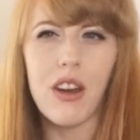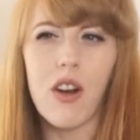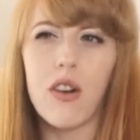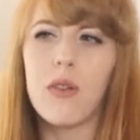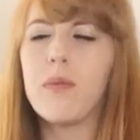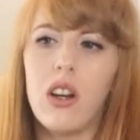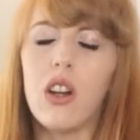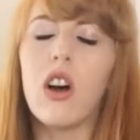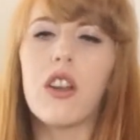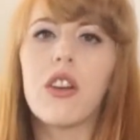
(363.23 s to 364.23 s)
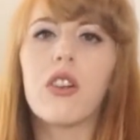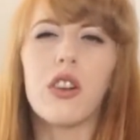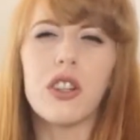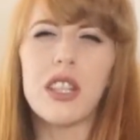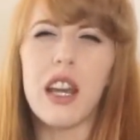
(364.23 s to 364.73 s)
know. A lot of the
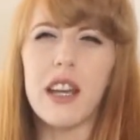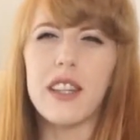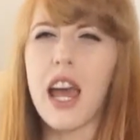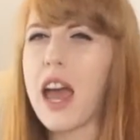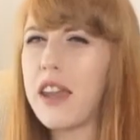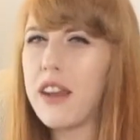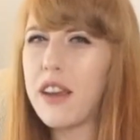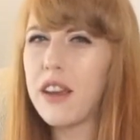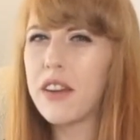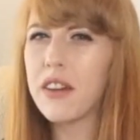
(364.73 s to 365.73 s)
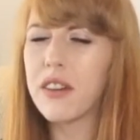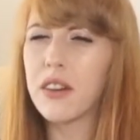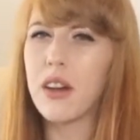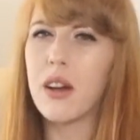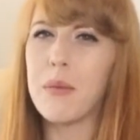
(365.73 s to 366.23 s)
girls that I attended
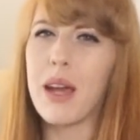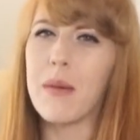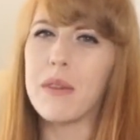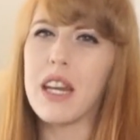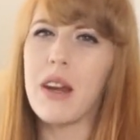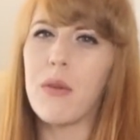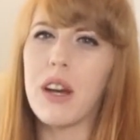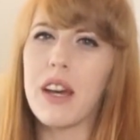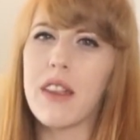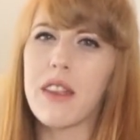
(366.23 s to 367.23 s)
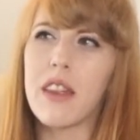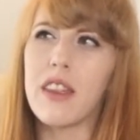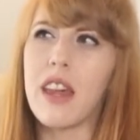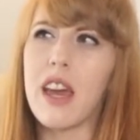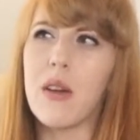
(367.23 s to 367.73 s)
BMT
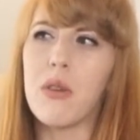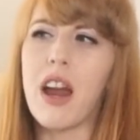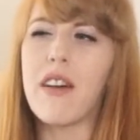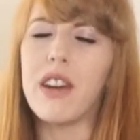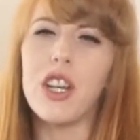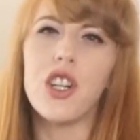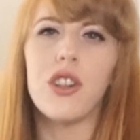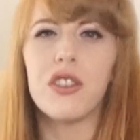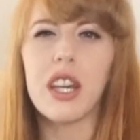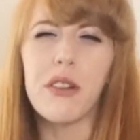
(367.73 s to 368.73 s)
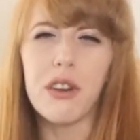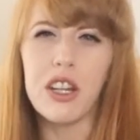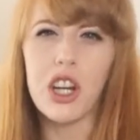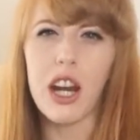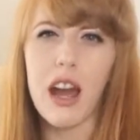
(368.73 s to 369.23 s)
with, they would have issues like
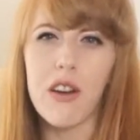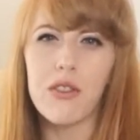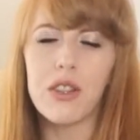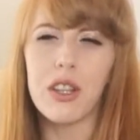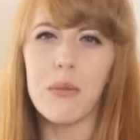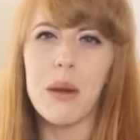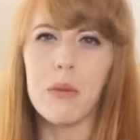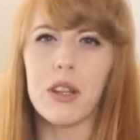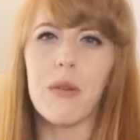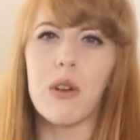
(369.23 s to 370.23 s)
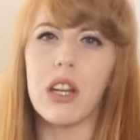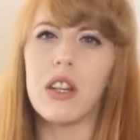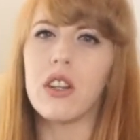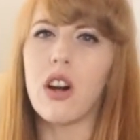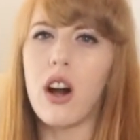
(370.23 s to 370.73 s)
reaching out to the people they wanted
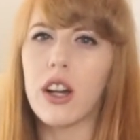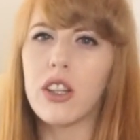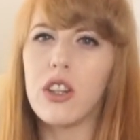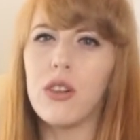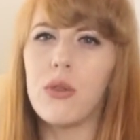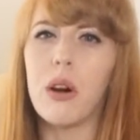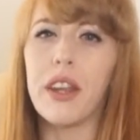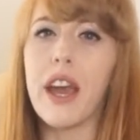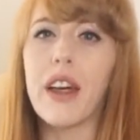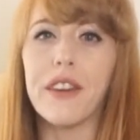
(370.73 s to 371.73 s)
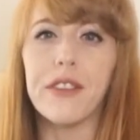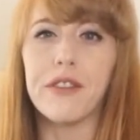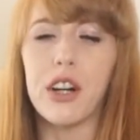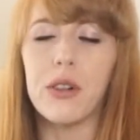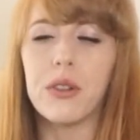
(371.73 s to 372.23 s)
to talk to while they had their
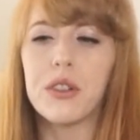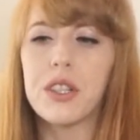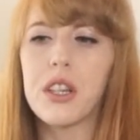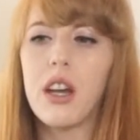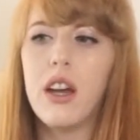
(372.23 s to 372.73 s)
phones.